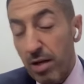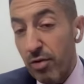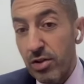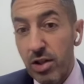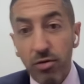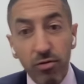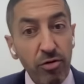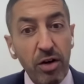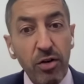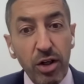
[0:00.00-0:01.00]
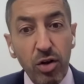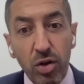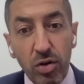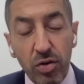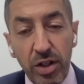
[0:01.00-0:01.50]
manifests in very
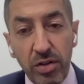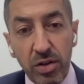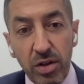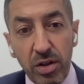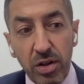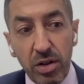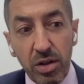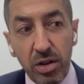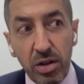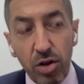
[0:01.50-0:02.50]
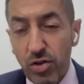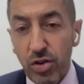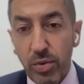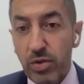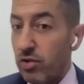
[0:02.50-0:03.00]
concrete
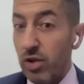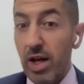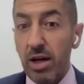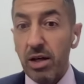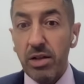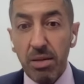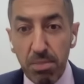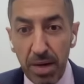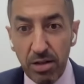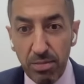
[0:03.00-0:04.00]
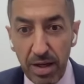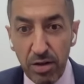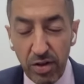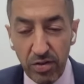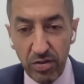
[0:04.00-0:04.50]
consequences today. It
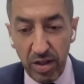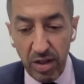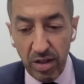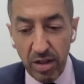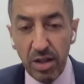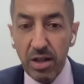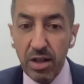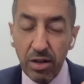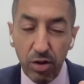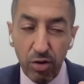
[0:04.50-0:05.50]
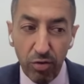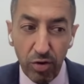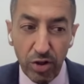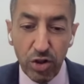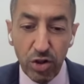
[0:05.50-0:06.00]
manifests in
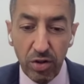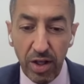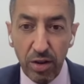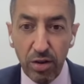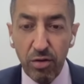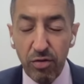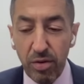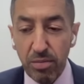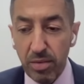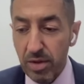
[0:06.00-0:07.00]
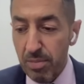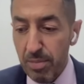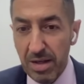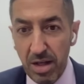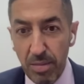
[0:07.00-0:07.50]
differential death from a
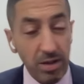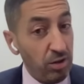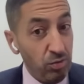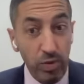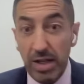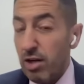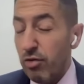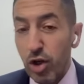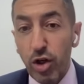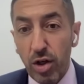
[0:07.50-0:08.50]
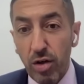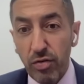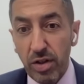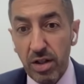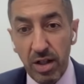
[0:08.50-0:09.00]
pandemic that we had never heard
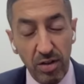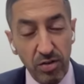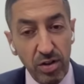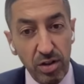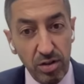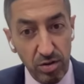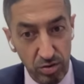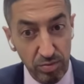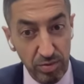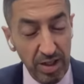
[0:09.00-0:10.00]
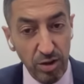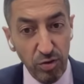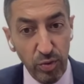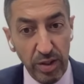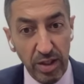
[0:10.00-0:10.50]
of until
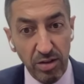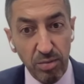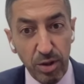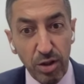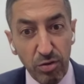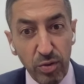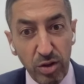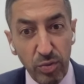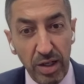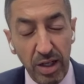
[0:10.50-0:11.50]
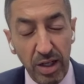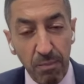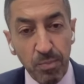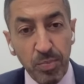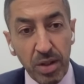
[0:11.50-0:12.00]
end of 2019, beginning of
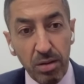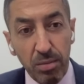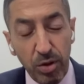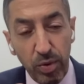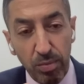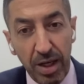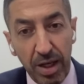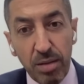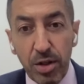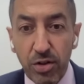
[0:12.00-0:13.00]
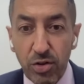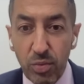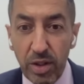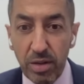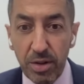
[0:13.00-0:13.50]
2020, between Black
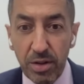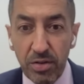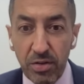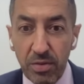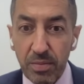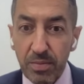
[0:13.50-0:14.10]
Americans and white Americans.